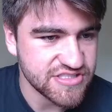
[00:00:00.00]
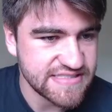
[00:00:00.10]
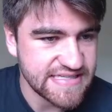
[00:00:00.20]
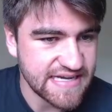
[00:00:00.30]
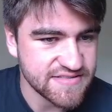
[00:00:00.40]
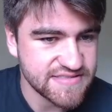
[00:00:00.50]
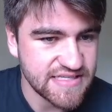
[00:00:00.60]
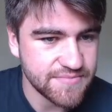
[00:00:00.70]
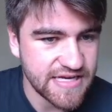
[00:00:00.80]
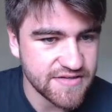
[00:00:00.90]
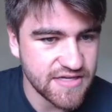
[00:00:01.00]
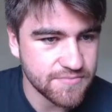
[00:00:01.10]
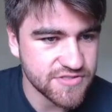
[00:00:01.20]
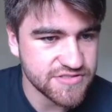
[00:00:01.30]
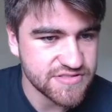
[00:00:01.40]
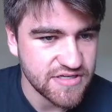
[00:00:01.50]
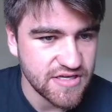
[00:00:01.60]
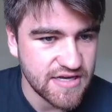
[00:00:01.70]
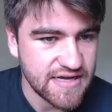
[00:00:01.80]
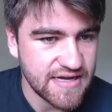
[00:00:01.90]
gets CBA numbers,
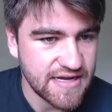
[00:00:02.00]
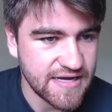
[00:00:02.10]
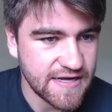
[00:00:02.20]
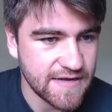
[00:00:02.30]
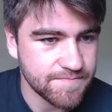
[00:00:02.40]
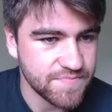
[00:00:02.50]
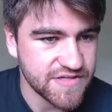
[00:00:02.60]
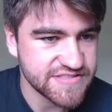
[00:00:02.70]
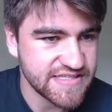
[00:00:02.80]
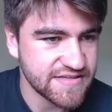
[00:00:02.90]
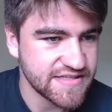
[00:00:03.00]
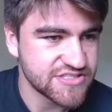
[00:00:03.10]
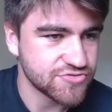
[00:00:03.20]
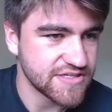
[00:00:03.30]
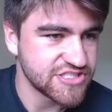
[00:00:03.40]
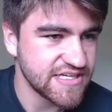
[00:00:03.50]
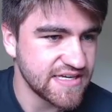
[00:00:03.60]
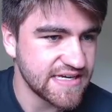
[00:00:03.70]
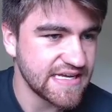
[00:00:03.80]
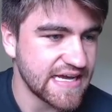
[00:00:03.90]
you see in this stretch
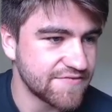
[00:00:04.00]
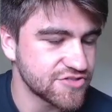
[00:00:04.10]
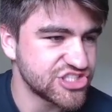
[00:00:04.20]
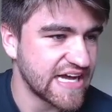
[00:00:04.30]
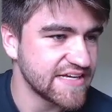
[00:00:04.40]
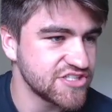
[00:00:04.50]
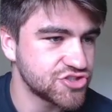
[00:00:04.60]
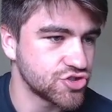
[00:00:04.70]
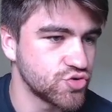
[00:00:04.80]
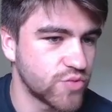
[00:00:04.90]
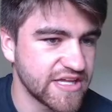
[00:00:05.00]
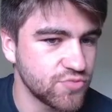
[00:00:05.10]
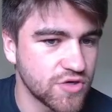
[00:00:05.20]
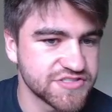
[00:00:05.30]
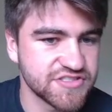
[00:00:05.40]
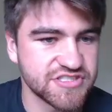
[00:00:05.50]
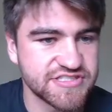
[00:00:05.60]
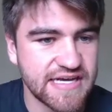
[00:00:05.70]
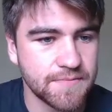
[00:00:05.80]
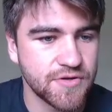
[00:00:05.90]
here, he averaged 82 when he wasn't a
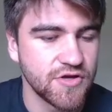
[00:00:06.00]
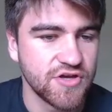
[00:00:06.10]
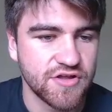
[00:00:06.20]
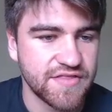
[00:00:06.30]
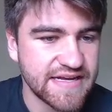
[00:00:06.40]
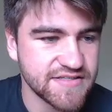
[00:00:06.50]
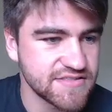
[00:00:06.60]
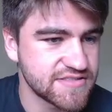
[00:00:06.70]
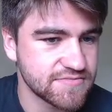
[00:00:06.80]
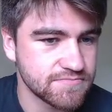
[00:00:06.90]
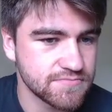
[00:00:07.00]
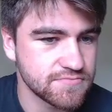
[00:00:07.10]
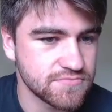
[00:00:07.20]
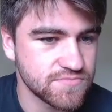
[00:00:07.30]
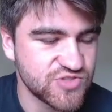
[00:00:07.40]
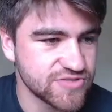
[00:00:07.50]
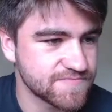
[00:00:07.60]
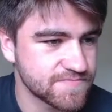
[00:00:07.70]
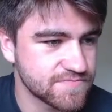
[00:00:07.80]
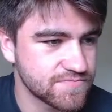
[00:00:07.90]
sub. That is just
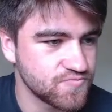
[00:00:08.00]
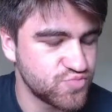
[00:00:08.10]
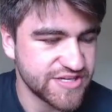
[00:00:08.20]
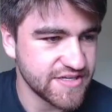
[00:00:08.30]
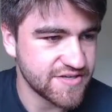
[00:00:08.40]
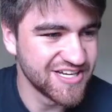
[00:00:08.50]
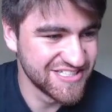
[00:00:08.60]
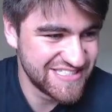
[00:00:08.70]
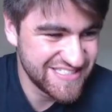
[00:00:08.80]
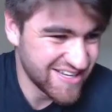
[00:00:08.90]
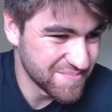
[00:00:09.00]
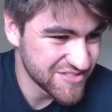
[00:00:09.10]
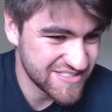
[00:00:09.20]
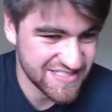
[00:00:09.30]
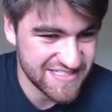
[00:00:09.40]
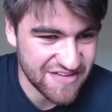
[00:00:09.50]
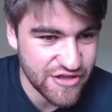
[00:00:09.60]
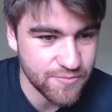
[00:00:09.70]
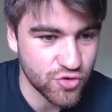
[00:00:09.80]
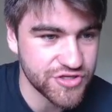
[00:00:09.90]
ridiculous numbers. There's
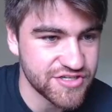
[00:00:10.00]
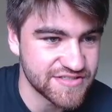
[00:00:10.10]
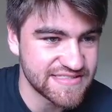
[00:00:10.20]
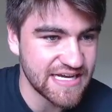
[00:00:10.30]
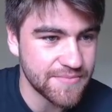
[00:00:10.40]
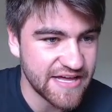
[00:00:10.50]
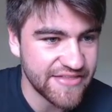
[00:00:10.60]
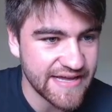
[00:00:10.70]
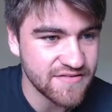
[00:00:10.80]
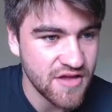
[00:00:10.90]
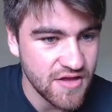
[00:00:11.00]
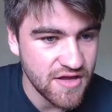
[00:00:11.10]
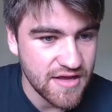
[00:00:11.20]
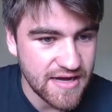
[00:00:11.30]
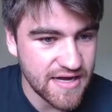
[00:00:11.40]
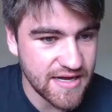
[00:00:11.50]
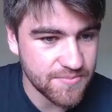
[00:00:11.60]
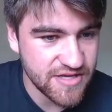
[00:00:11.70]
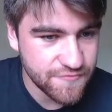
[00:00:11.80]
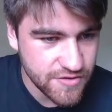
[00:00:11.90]
nothing more you can say about that.
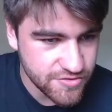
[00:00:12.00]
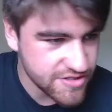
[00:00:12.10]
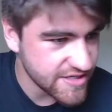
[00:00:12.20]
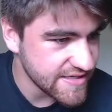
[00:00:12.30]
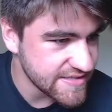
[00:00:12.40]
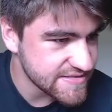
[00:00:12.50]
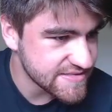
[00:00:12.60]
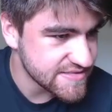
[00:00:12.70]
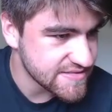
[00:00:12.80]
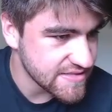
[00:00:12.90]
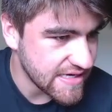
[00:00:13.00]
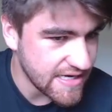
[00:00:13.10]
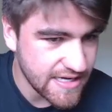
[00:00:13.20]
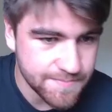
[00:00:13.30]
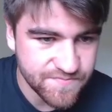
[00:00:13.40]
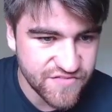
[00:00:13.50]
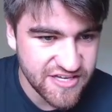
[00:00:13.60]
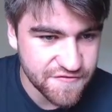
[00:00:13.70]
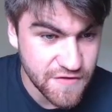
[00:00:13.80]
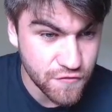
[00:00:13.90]
If we look at his
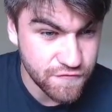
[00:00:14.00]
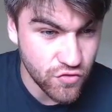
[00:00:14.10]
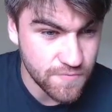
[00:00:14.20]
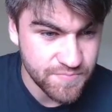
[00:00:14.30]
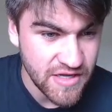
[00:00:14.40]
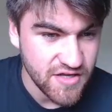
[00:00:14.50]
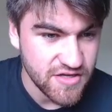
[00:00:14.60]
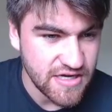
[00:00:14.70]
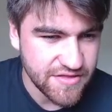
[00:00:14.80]
VFL form, I